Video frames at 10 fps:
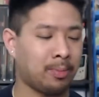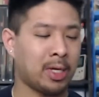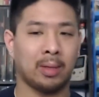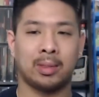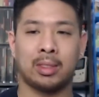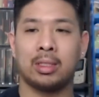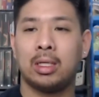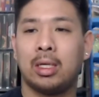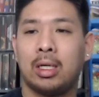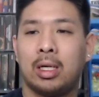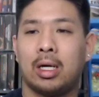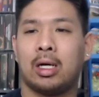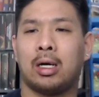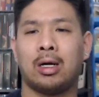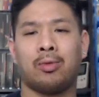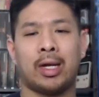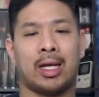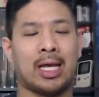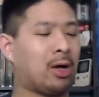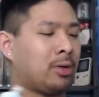pickups on our way to
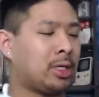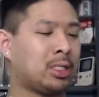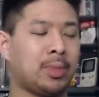Cowlitz.